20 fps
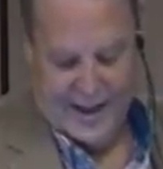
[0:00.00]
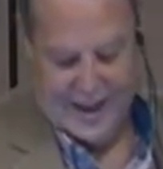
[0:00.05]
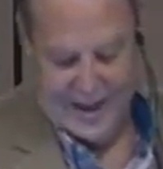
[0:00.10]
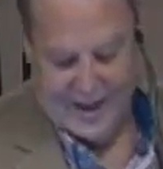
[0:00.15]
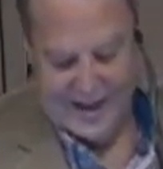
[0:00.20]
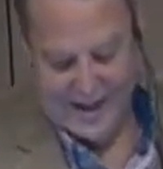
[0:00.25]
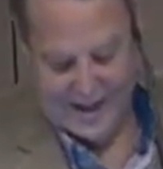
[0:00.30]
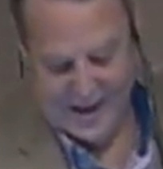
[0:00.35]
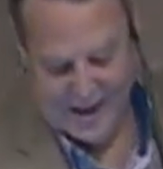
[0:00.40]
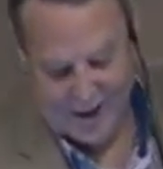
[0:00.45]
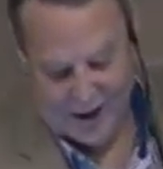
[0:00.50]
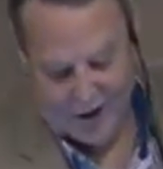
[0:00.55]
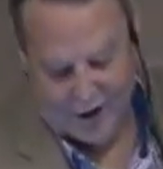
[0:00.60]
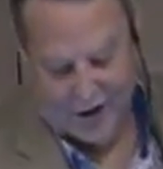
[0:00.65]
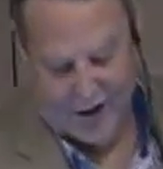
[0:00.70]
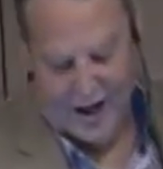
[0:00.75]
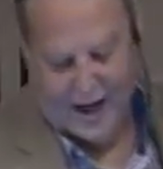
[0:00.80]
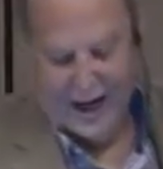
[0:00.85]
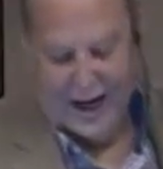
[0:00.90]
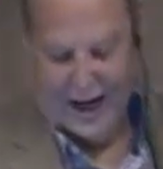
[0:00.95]
He says
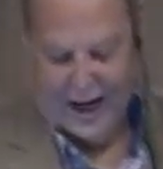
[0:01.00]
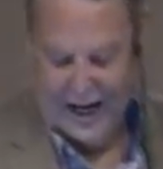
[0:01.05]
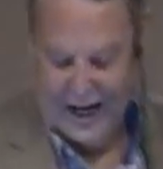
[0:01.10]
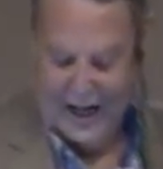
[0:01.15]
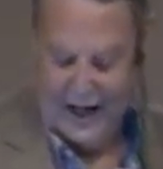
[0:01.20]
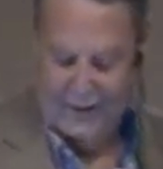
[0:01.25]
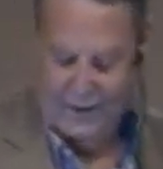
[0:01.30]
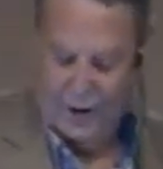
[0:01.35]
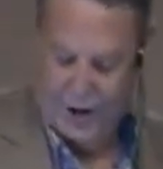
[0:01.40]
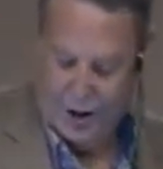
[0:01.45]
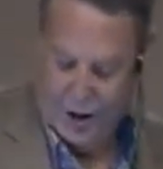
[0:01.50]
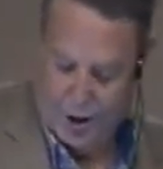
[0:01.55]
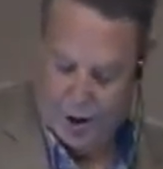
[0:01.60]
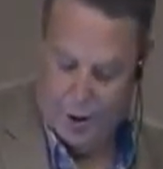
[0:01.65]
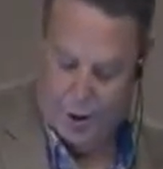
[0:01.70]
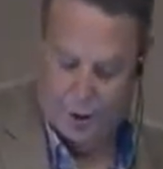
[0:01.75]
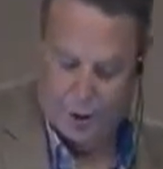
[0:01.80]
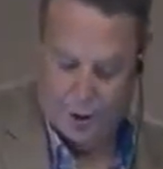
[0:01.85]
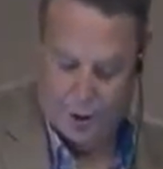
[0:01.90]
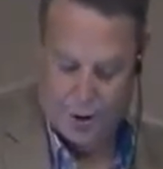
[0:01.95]
until
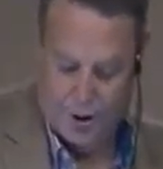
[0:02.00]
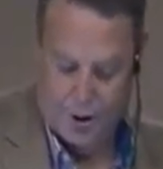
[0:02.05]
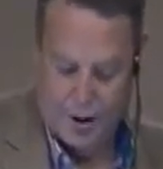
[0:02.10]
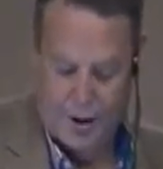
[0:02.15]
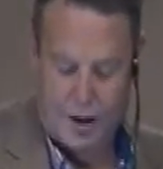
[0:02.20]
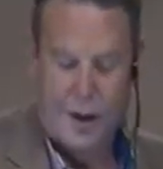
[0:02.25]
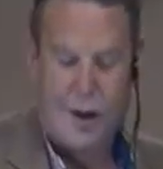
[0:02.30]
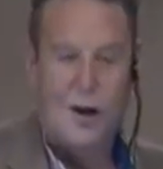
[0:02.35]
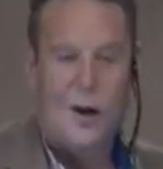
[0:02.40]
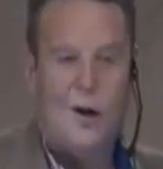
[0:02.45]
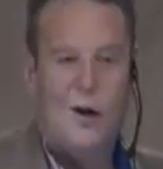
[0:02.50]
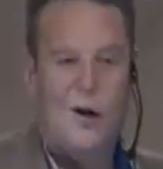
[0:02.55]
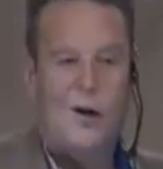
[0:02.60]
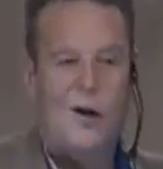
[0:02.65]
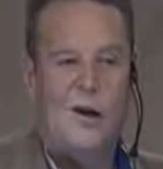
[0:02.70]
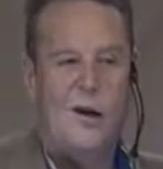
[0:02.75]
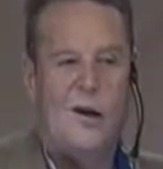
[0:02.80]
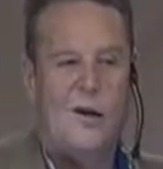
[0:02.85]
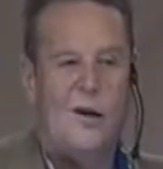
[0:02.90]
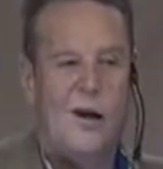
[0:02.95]
heaven and earth.
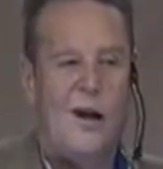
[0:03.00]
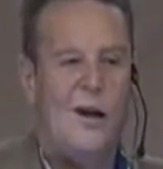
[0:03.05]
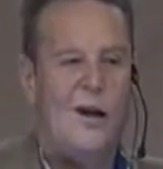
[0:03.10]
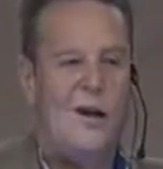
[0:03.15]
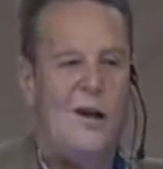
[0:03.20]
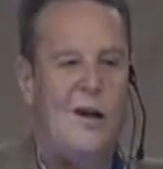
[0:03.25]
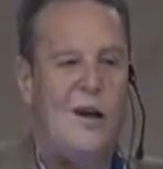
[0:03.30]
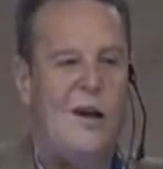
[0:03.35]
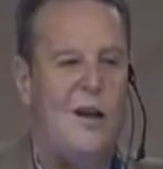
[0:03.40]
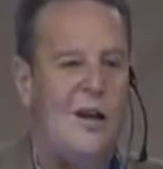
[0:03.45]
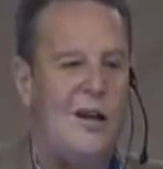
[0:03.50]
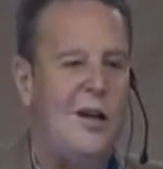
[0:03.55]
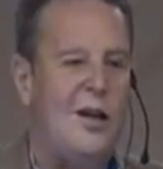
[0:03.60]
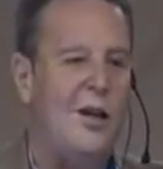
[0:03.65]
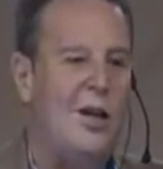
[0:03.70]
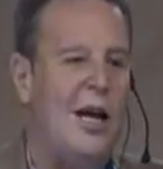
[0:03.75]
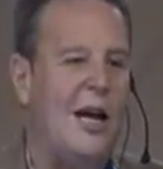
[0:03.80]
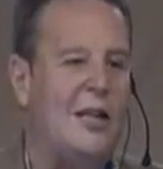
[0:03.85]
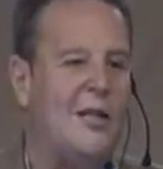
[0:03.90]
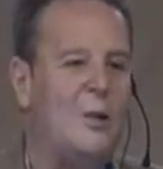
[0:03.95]
That,
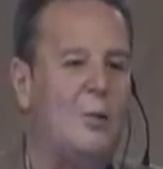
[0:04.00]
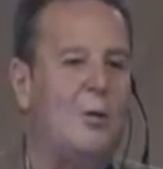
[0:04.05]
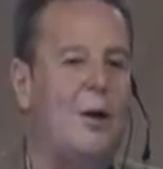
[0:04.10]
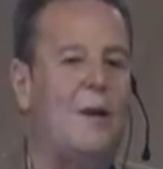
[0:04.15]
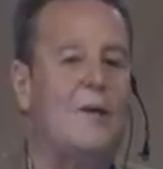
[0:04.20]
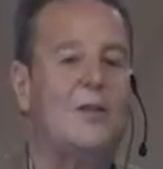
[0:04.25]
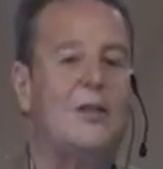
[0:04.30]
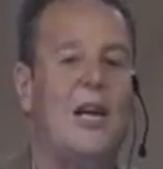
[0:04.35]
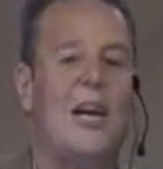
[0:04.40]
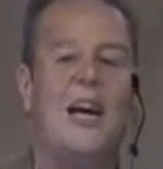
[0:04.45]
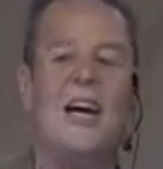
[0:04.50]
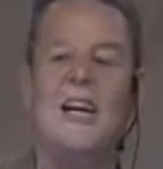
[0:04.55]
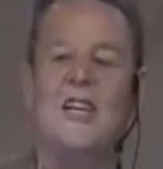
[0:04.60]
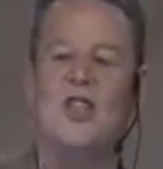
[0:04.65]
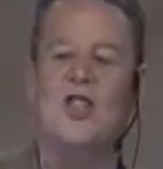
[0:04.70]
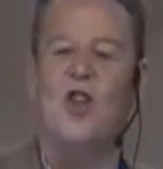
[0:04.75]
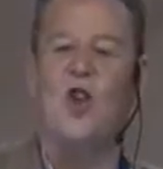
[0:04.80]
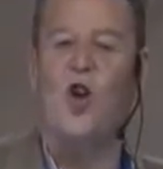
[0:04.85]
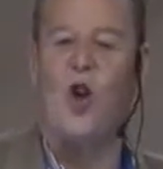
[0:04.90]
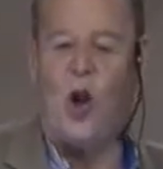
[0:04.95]
that, that's the way of
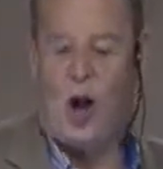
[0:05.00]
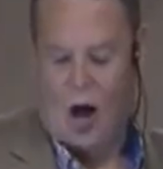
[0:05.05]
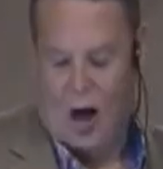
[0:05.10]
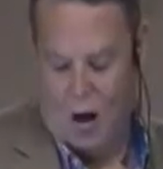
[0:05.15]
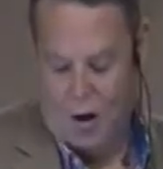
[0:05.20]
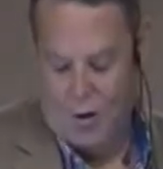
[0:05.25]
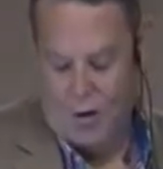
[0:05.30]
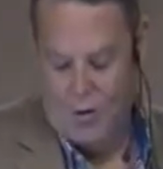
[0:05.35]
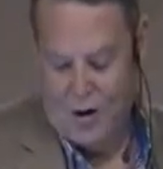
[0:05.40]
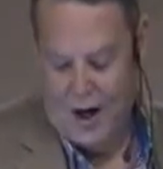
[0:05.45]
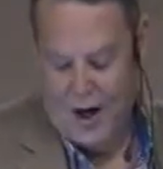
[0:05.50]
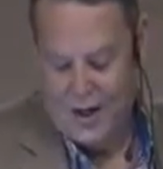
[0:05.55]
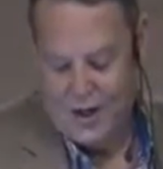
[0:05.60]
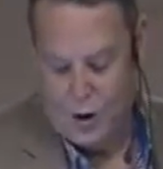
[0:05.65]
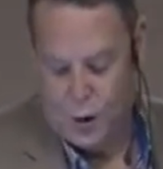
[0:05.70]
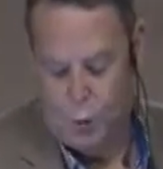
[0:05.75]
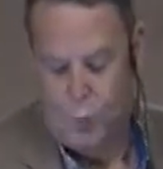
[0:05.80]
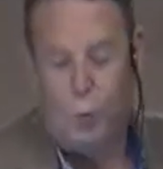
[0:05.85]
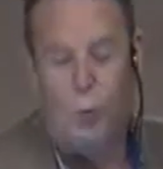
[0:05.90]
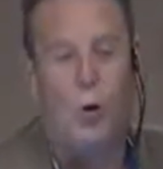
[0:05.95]
saying as
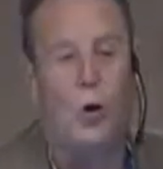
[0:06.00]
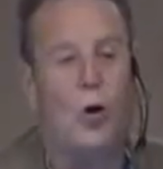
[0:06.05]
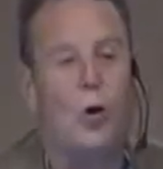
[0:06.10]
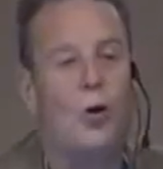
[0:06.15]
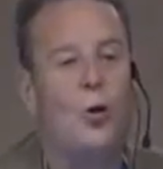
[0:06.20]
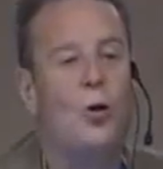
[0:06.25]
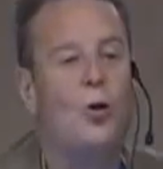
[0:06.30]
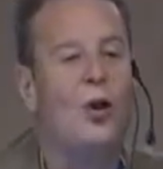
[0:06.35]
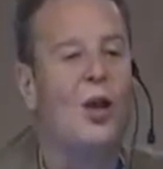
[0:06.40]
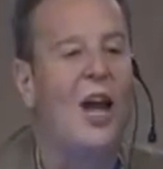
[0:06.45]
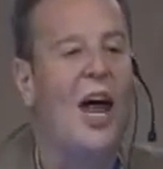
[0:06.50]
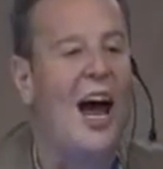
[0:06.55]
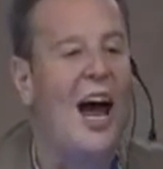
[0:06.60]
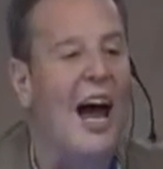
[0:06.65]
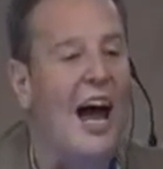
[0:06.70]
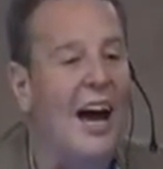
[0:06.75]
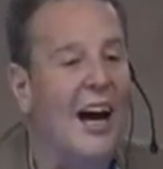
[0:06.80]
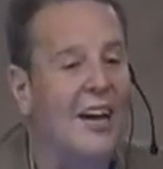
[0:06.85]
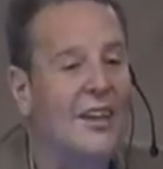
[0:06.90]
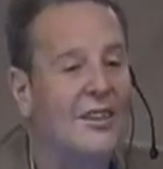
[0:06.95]
long as the
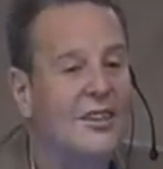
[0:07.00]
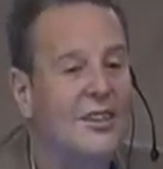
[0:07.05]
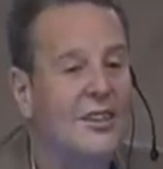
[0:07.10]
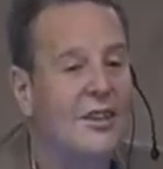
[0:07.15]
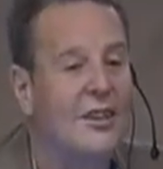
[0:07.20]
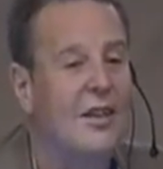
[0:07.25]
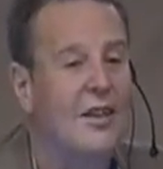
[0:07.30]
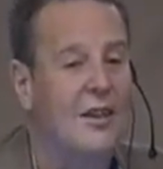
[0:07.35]
world lasts.